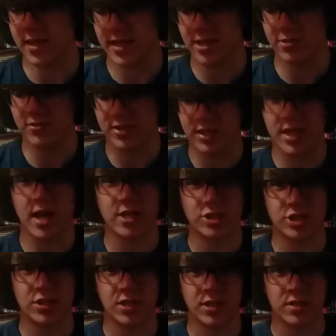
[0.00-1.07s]
used the
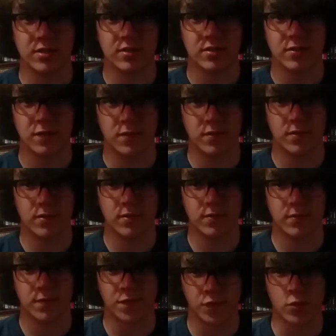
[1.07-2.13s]
kanji
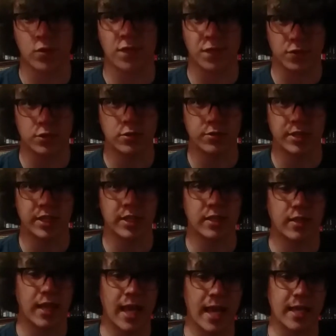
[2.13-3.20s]
for furui,
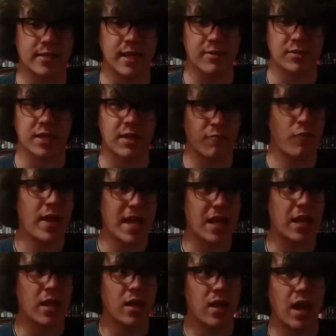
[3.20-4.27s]
and I was like, wait,
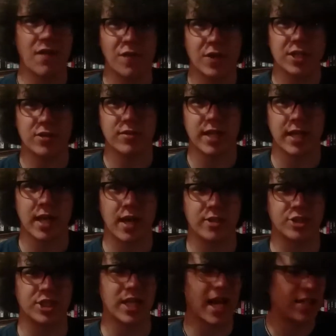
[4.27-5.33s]
I freaking know that
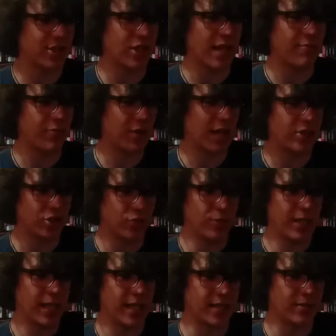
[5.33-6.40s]
kanji. I just
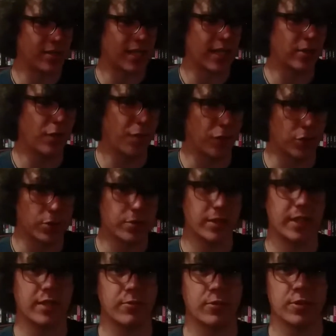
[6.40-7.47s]
realized, I was like, I know
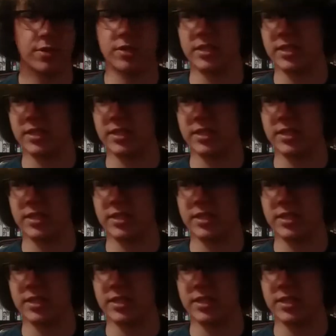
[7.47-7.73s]
furui, the word, and